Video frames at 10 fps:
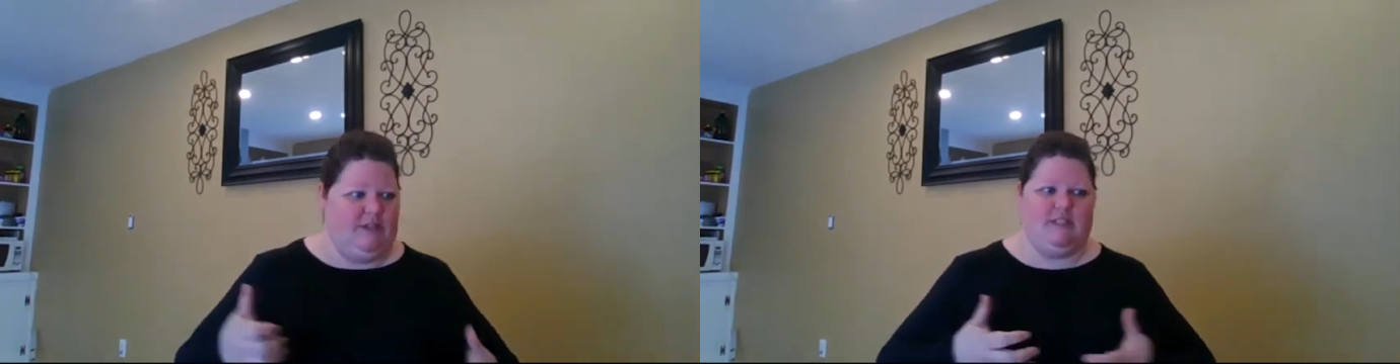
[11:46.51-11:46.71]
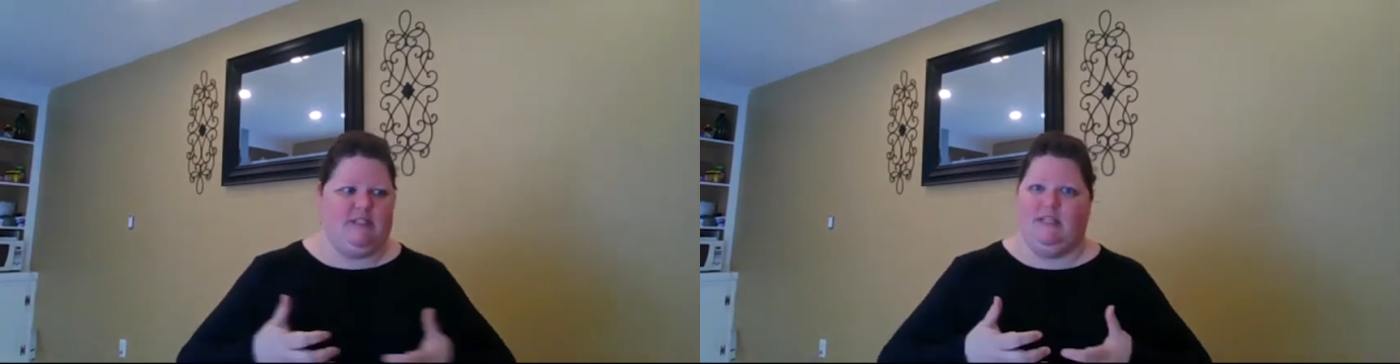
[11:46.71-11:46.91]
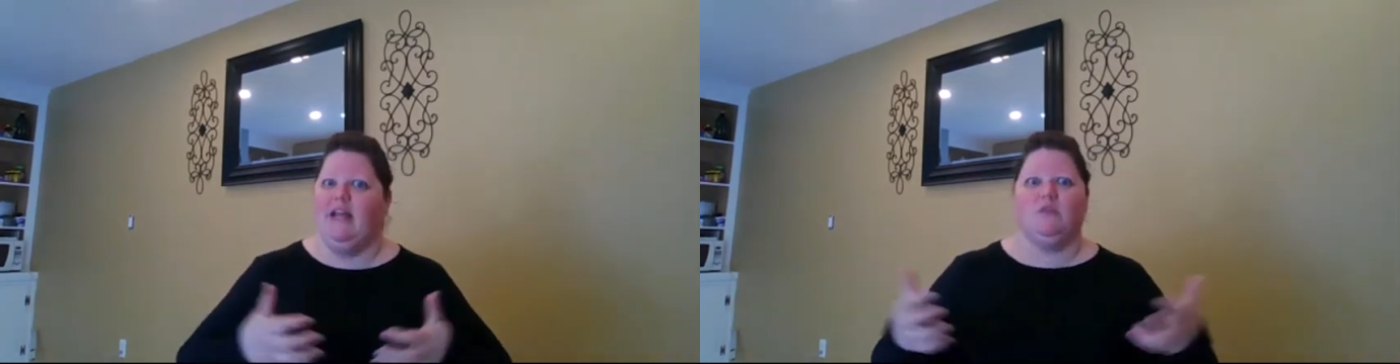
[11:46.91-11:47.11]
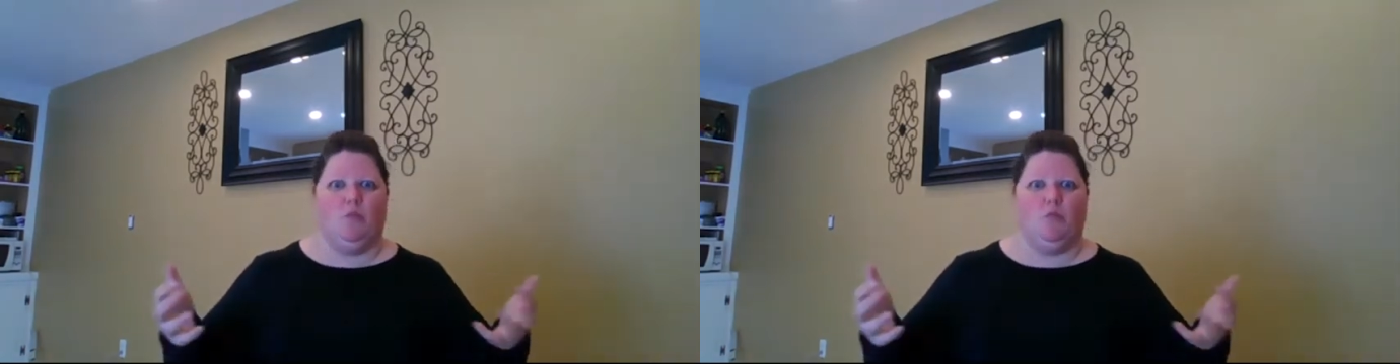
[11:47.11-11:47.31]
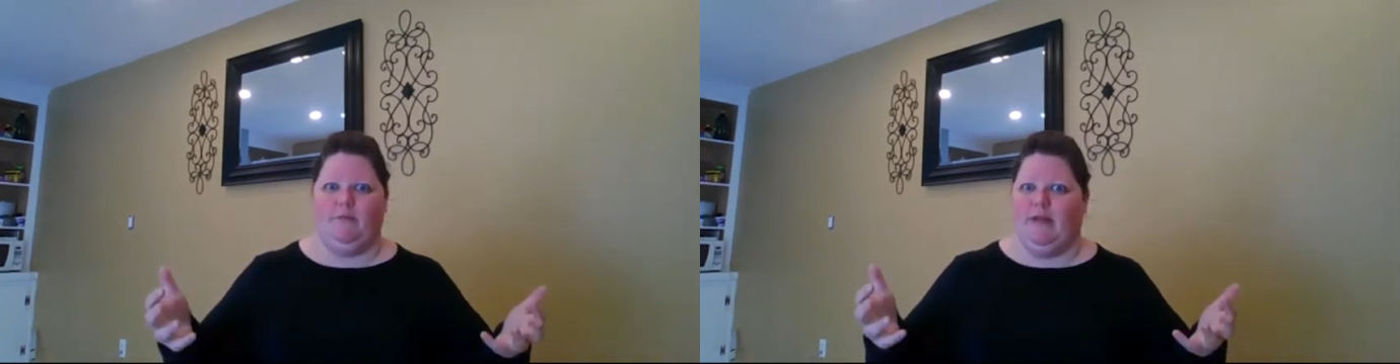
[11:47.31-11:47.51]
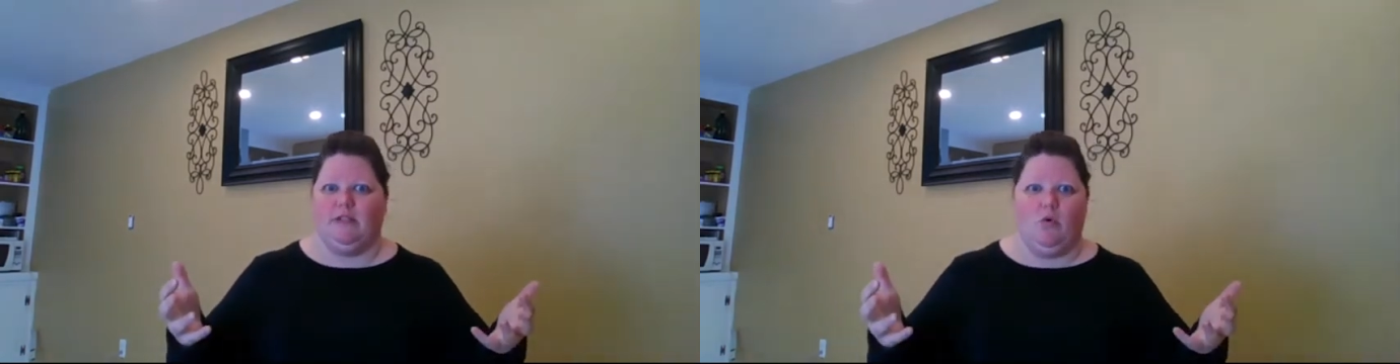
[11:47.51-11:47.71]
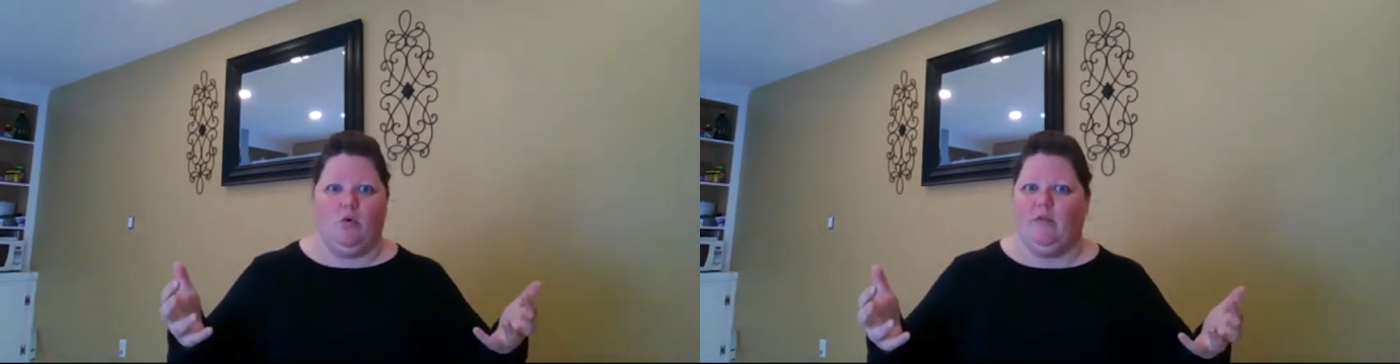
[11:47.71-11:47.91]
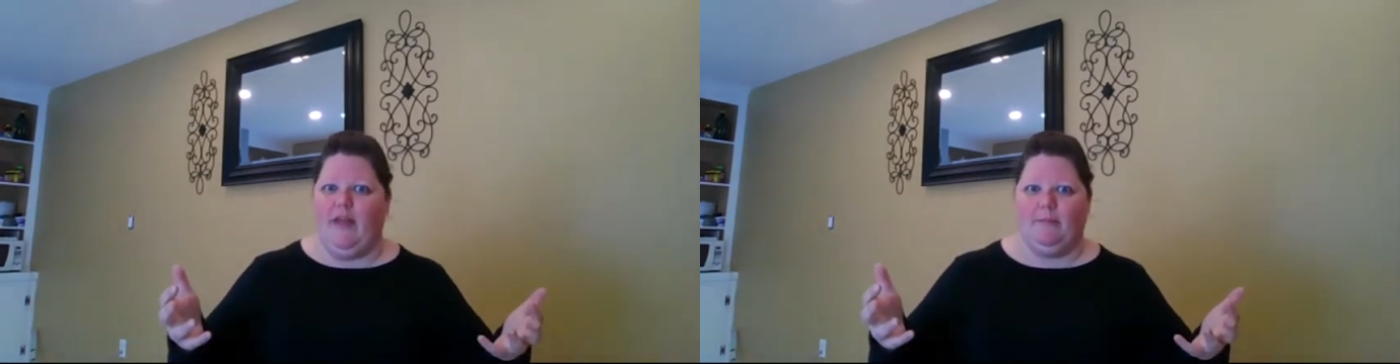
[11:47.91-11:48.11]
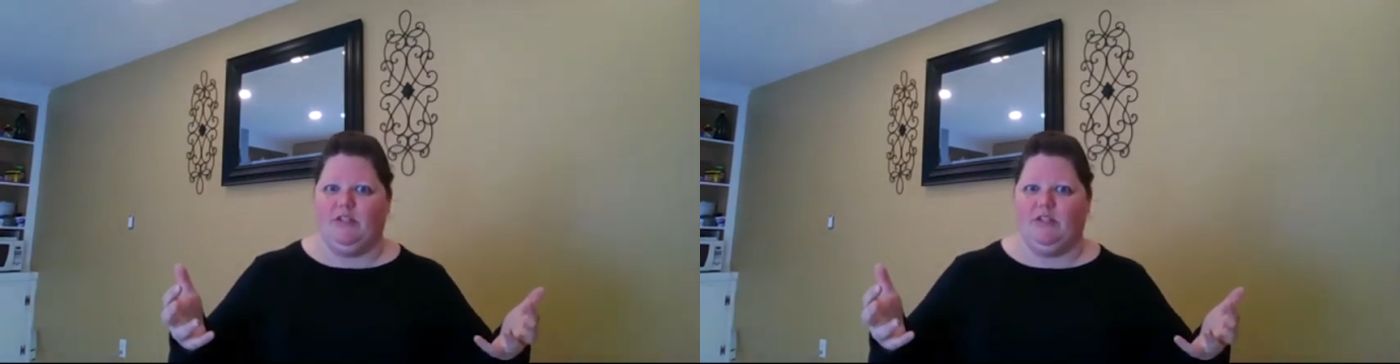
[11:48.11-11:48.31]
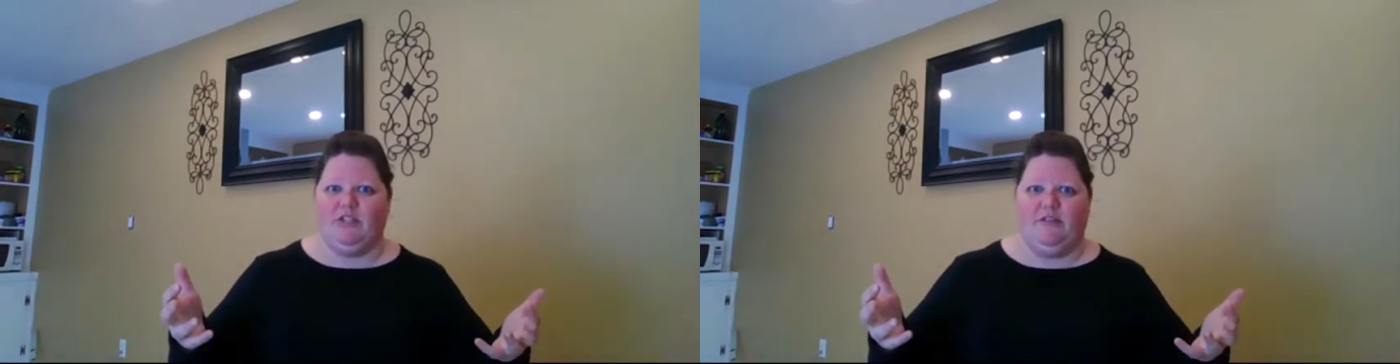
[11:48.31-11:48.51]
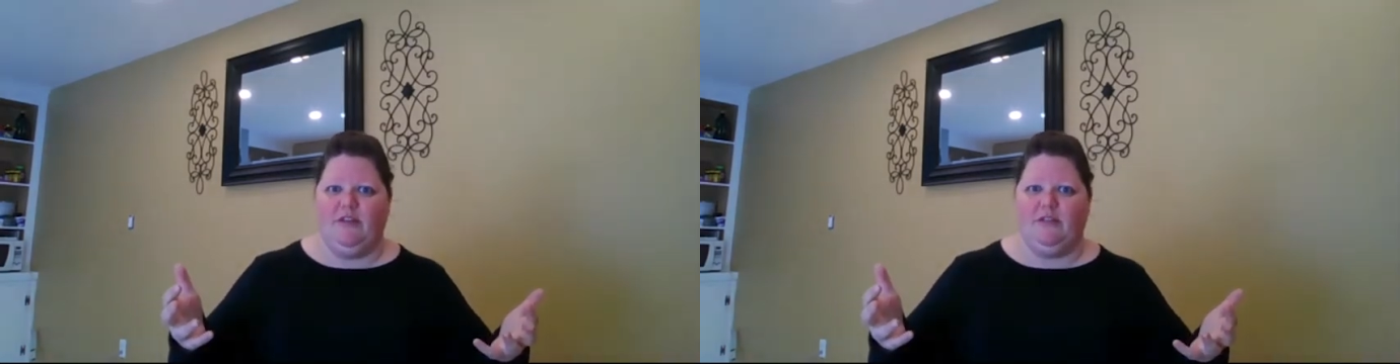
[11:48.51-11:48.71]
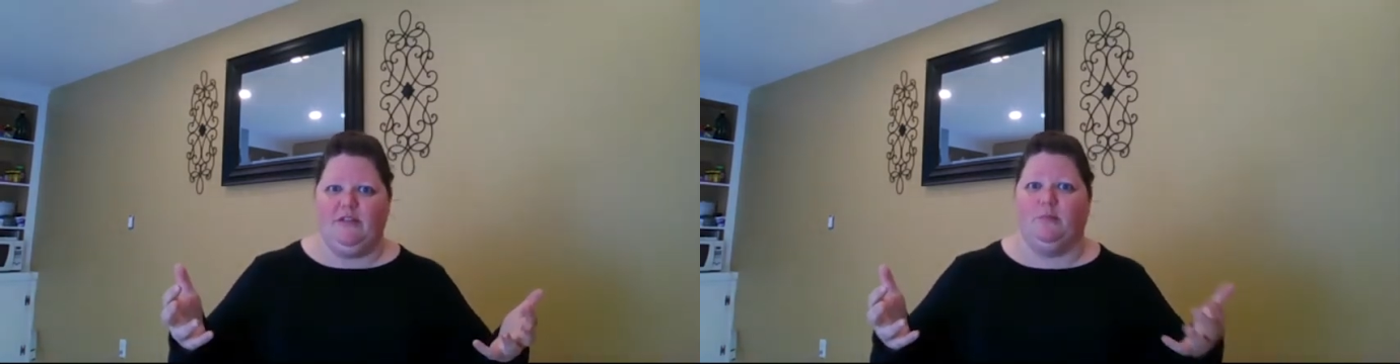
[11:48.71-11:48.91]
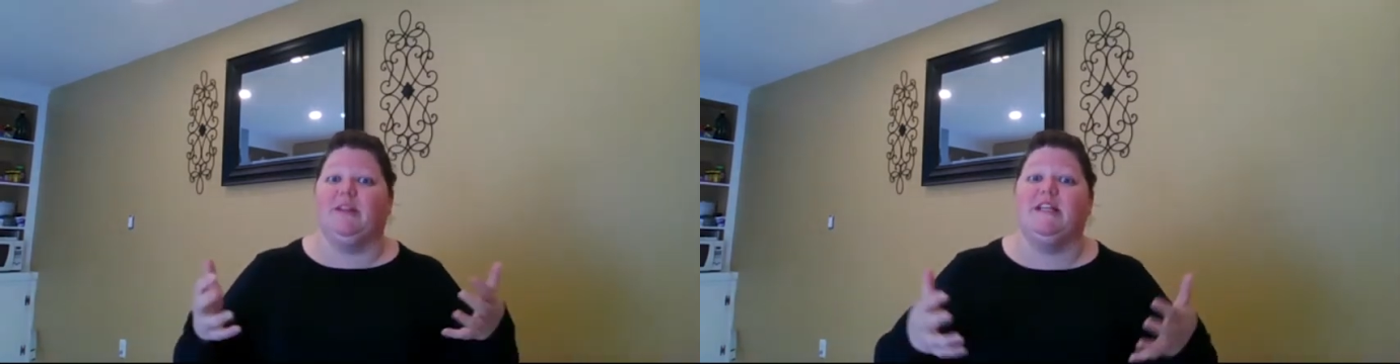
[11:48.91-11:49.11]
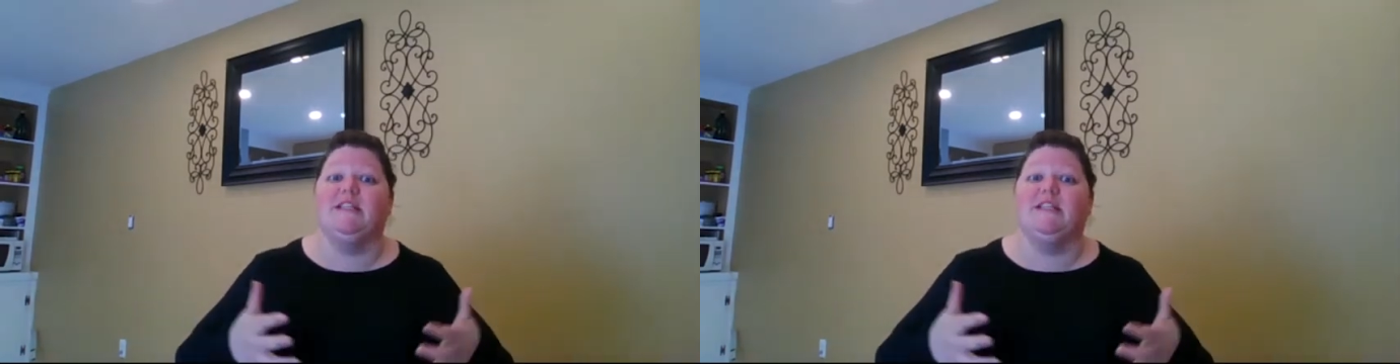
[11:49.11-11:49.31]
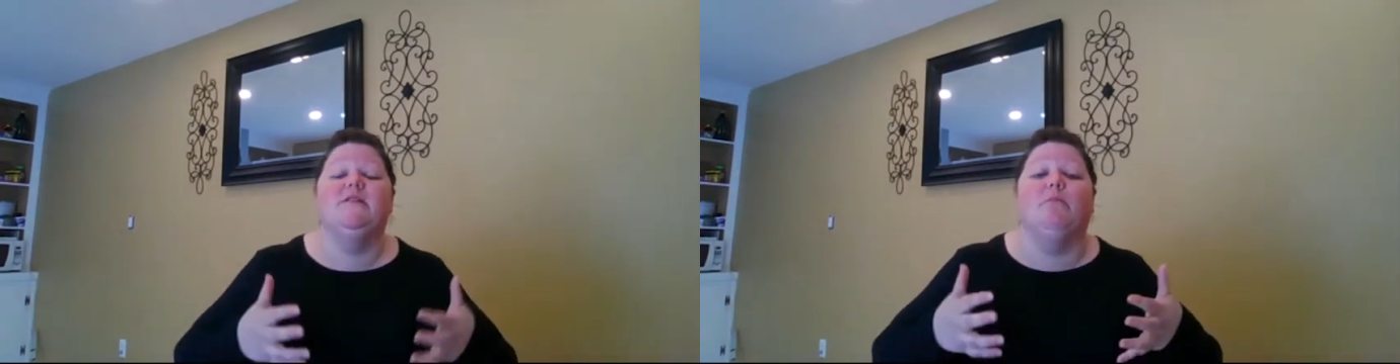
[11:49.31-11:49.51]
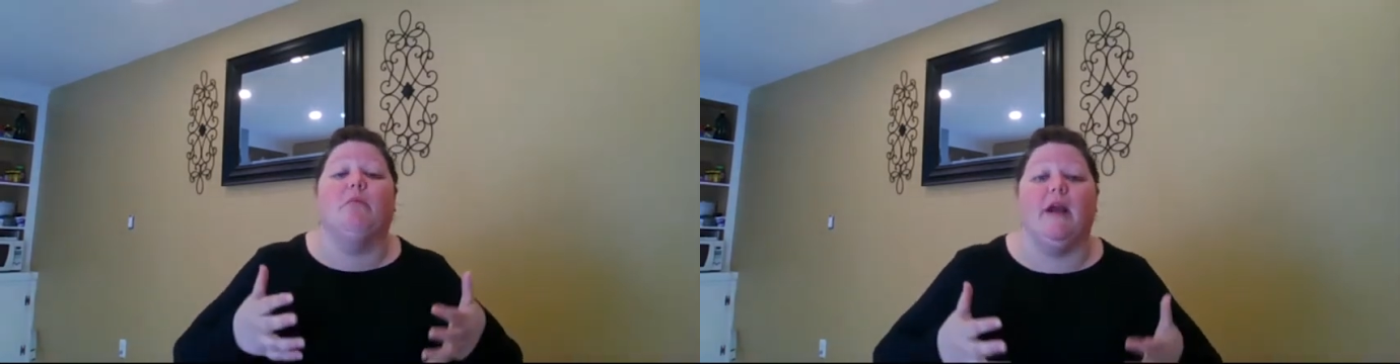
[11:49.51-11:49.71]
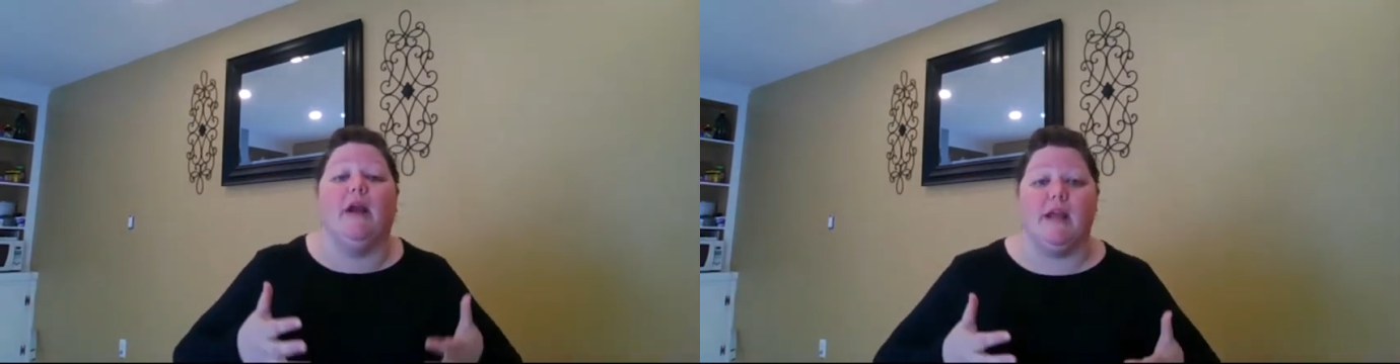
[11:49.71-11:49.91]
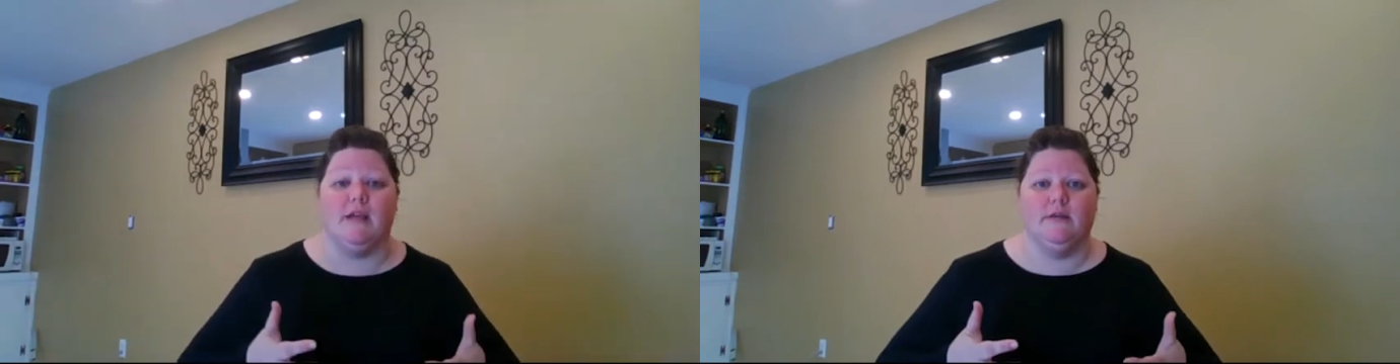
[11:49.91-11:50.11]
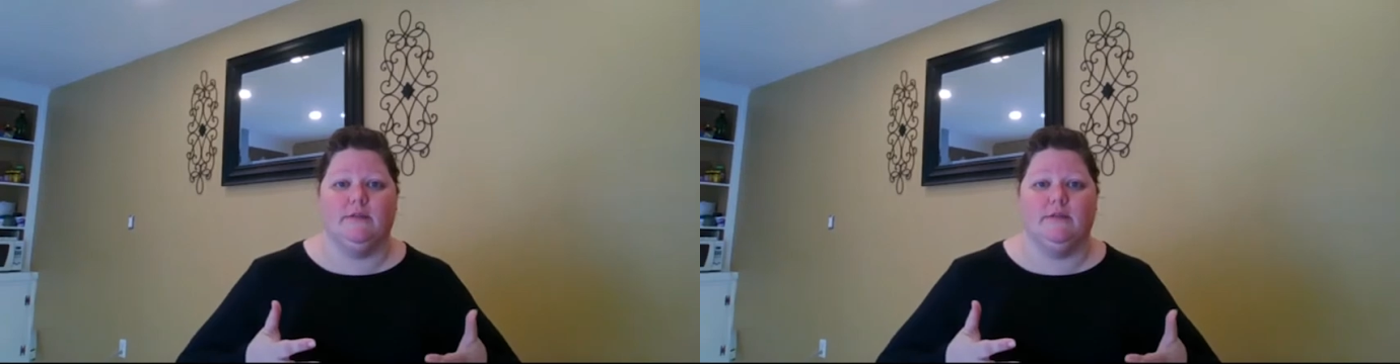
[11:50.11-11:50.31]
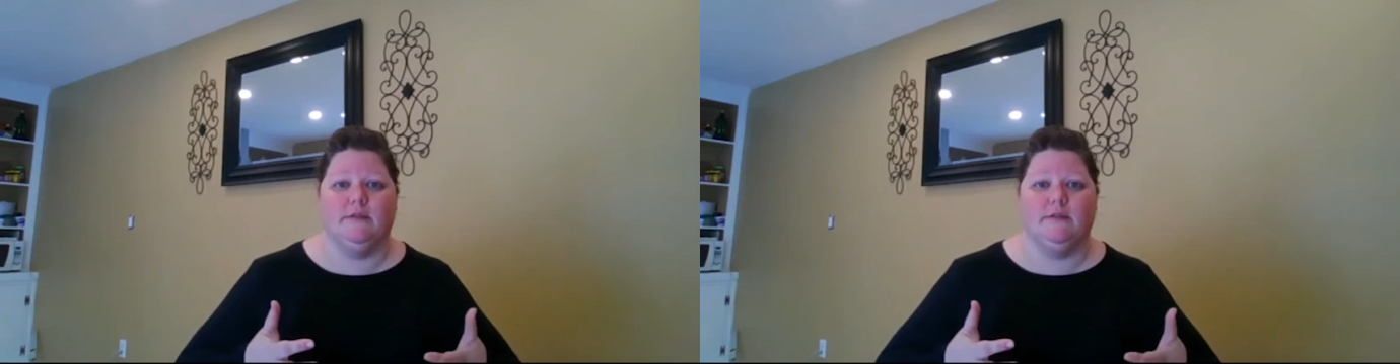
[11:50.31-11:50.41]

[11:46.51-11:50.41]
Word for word: Well, these nets weren't meant to hold that much stuff either, but they didn't break.